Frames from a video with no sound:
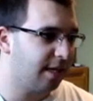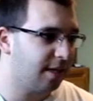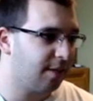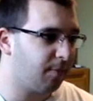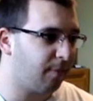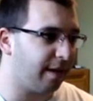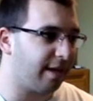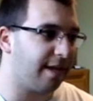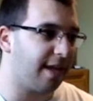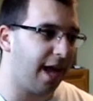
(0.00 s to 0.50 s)

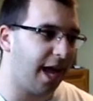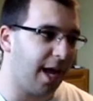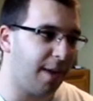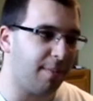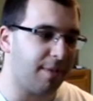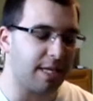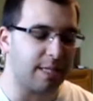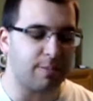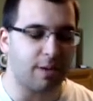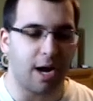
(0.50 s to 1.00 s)
my
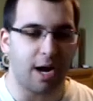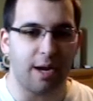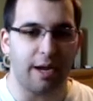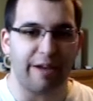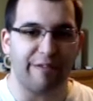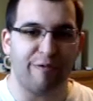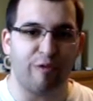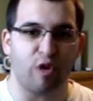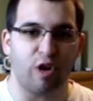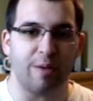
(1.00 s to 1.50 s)
game is probably
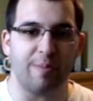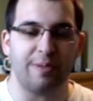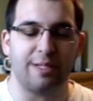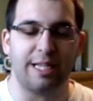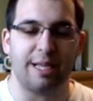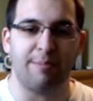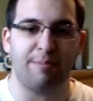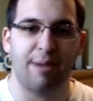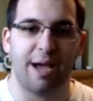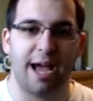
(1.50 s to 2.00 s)
like
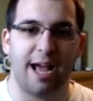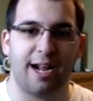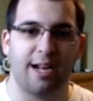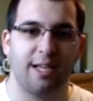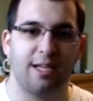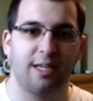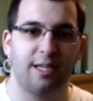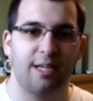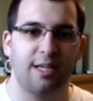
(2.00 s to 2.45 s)
40% back.